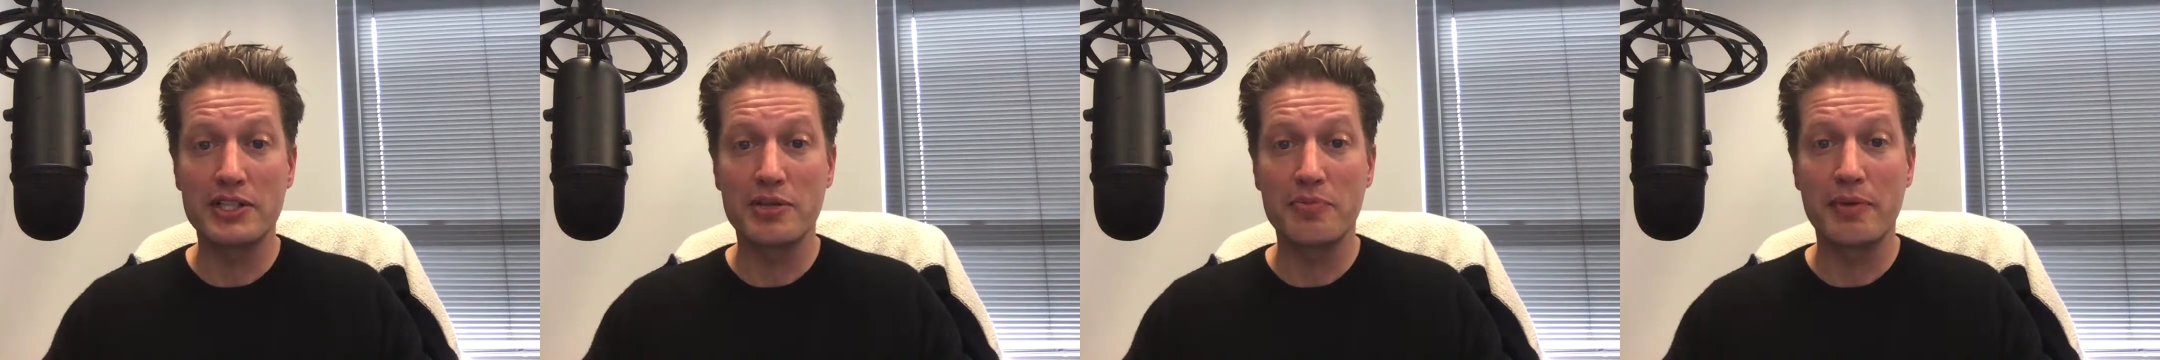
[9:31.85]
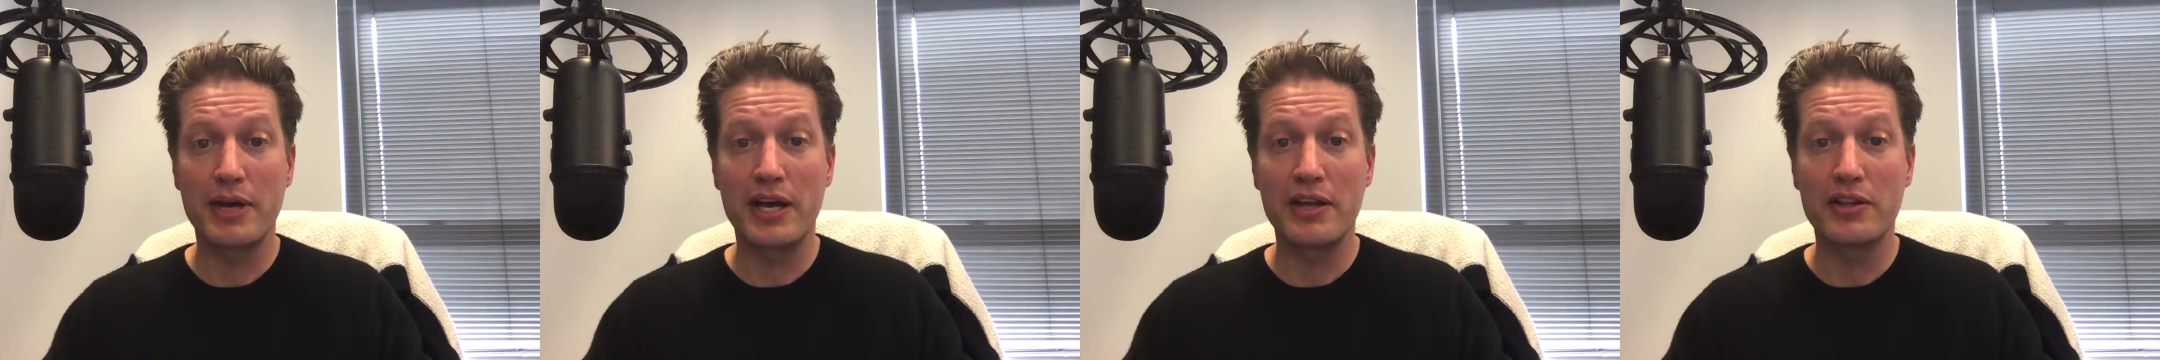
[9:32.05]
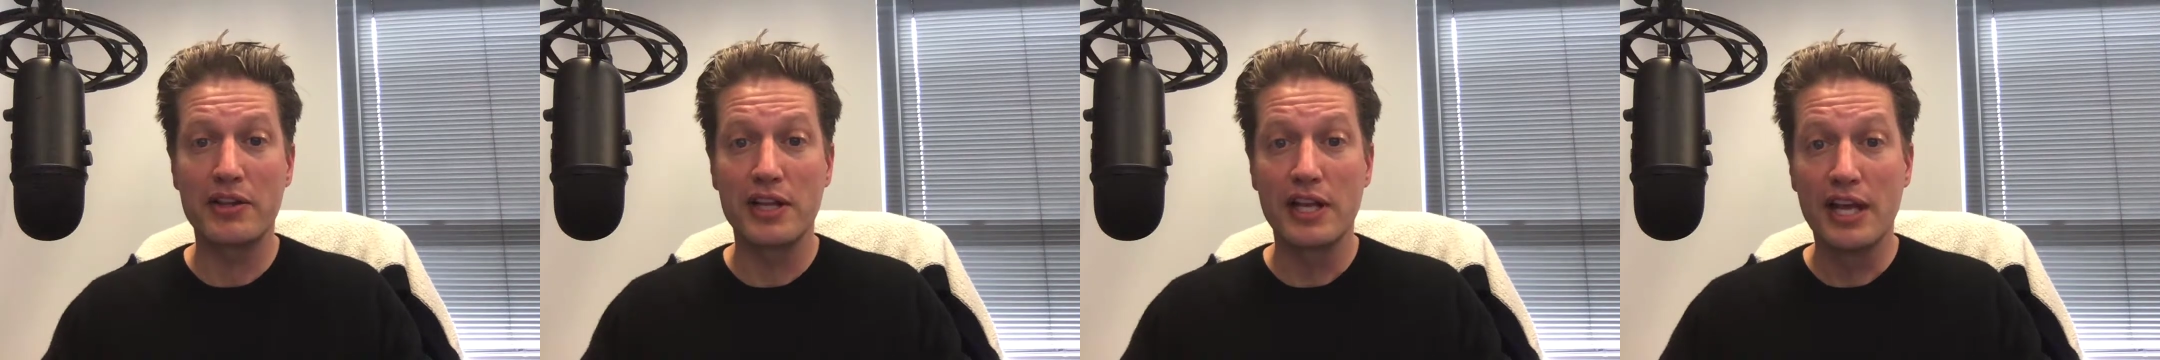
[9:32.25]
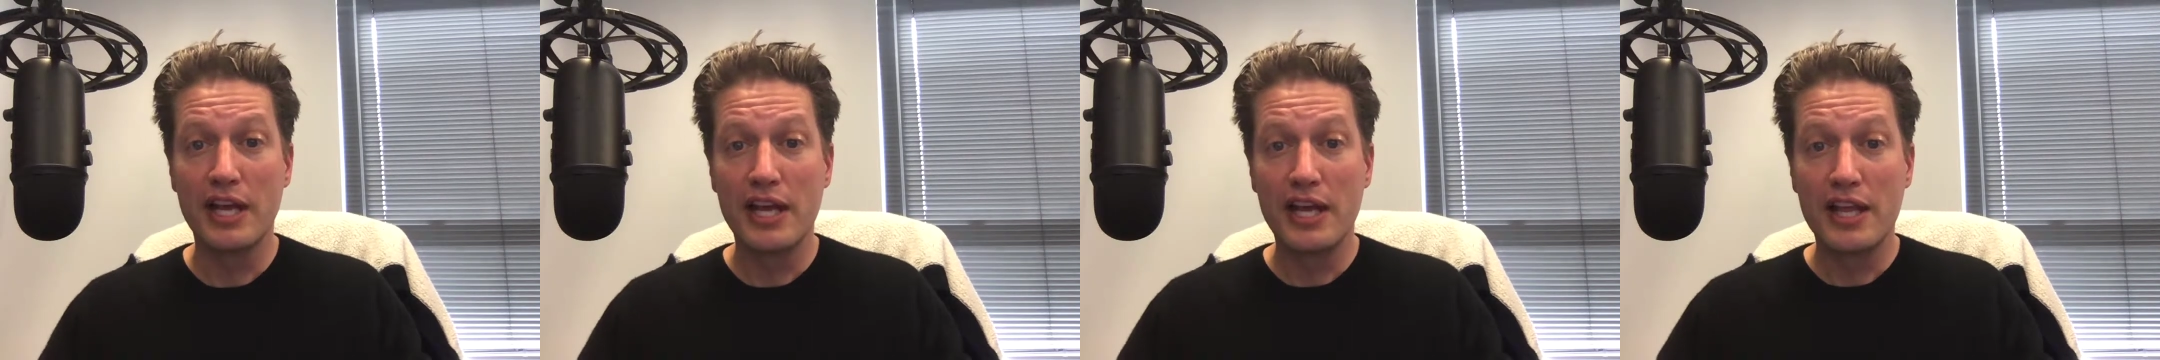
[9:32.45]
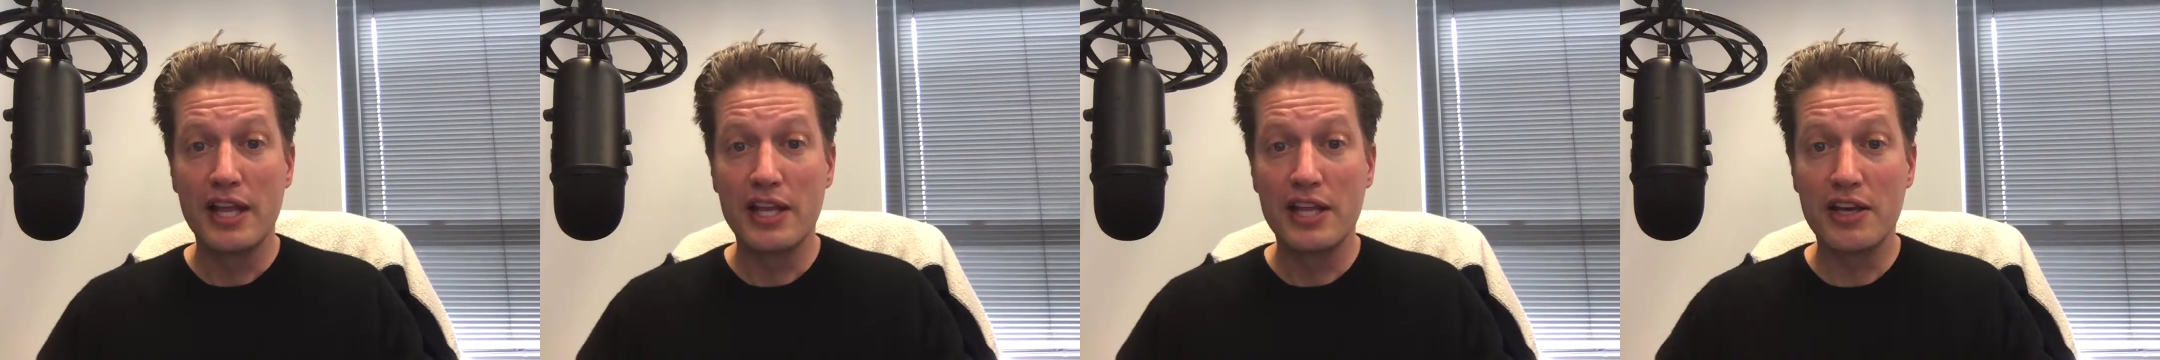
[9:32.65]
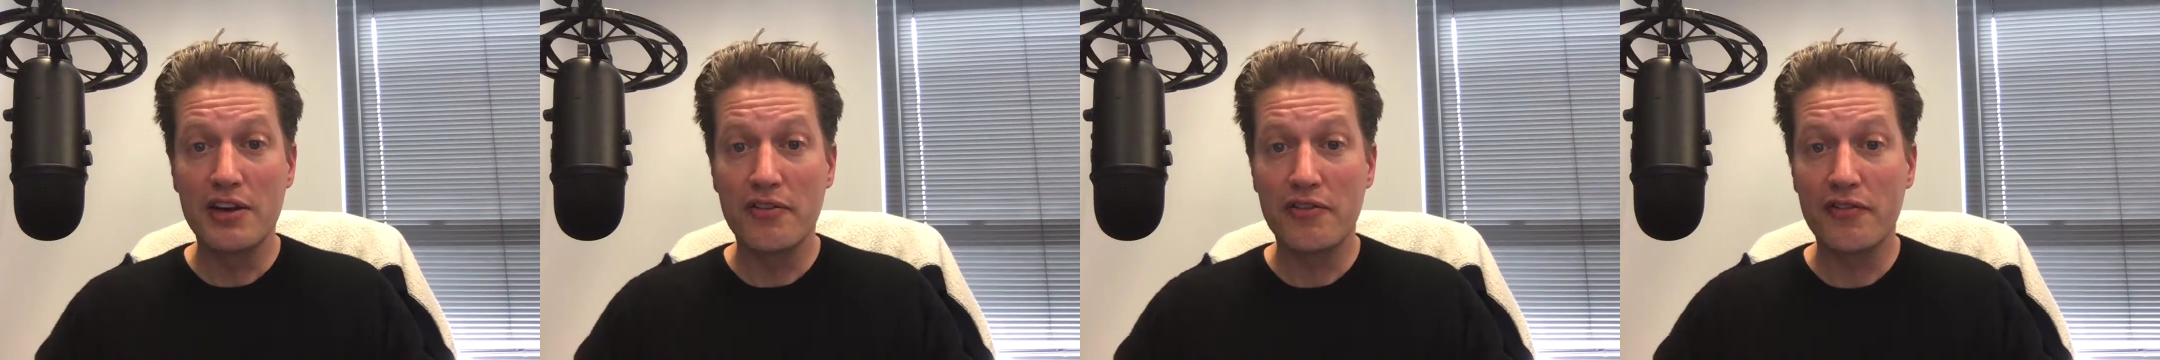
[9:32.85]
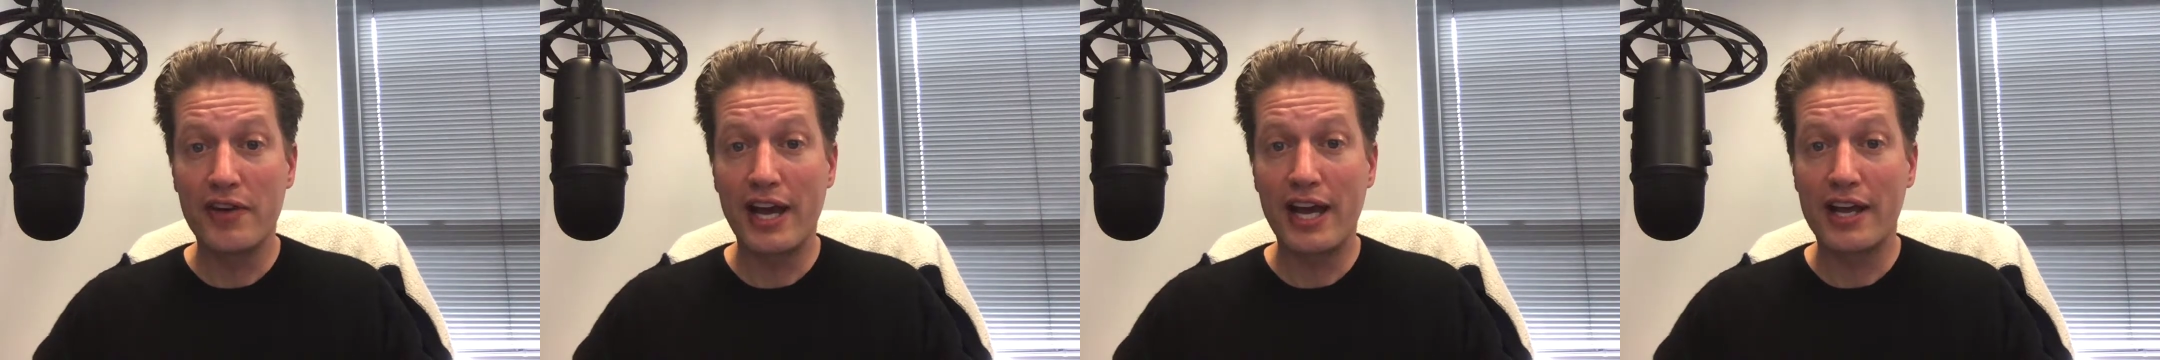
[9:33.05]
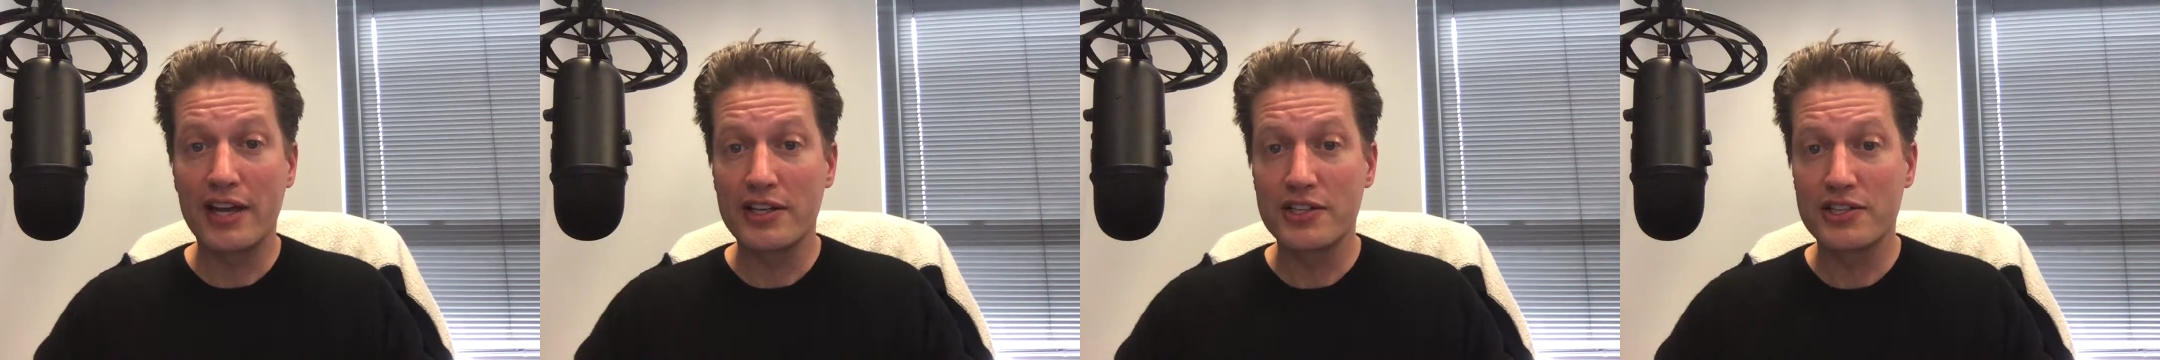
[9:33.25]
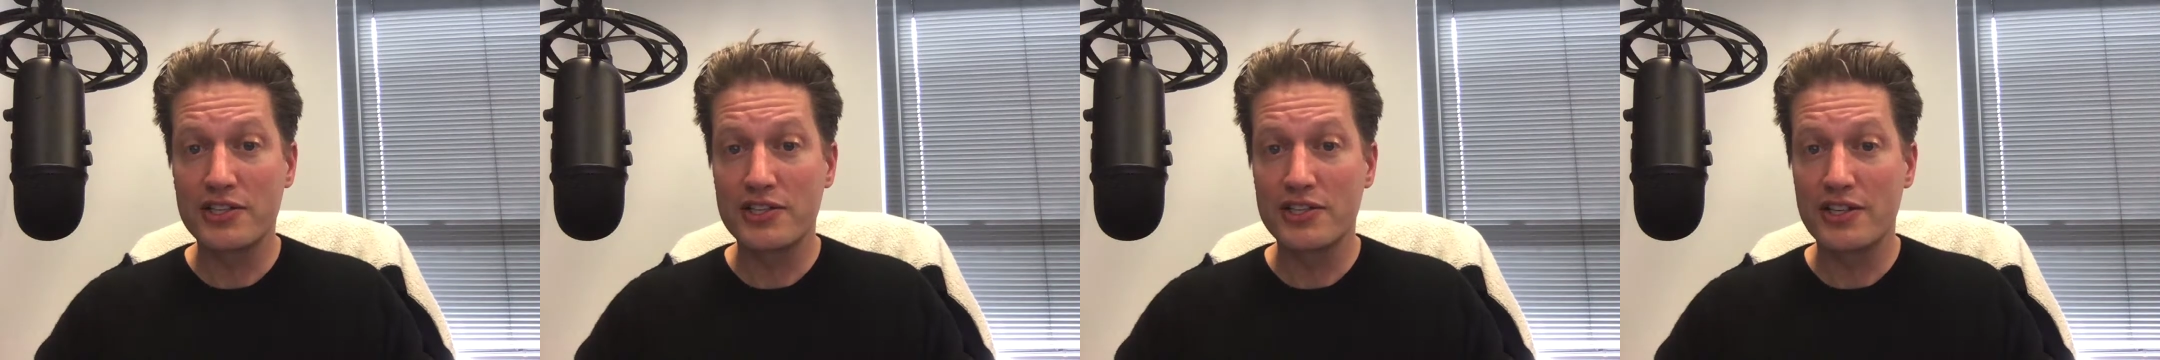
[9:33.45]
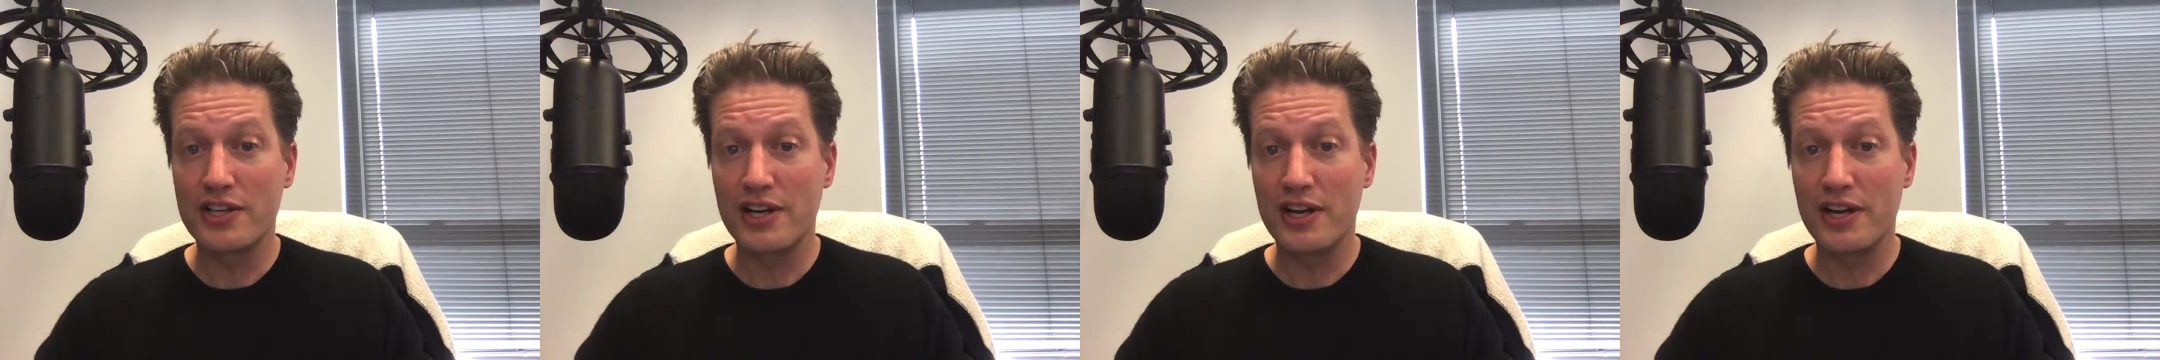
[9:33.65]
about the effects